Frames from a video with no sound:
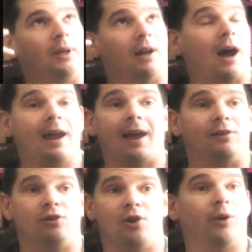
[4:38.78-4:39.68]
I
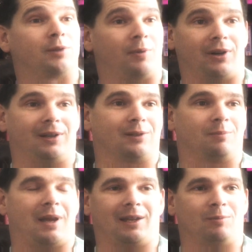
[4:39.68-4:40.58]
had no experience
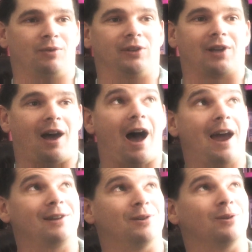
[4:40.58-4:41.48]
making movies.
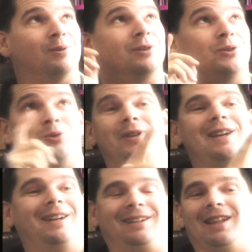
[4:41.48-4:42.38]
I knew you
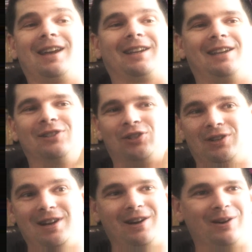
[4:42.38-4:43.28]
needed like
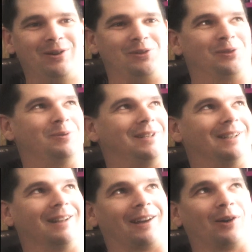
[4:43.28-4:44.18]
engineers, you
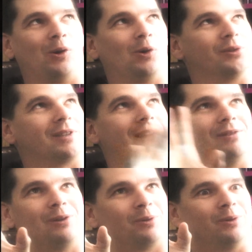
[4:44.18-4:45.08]
needed like a whole
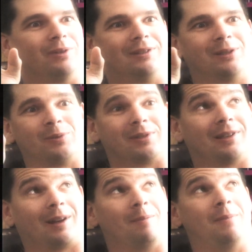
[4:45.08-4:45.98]
safety crew, that this was
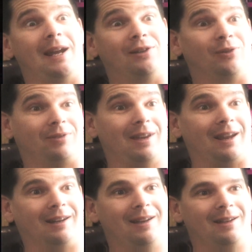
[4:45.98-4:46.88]
like a major
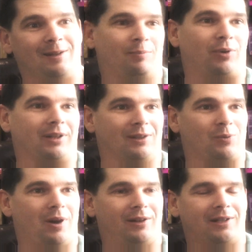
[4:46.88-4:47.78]
thing to bring this
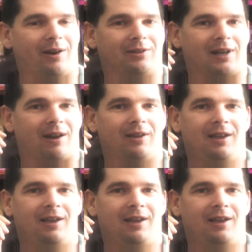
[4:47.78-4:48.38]
water tower down.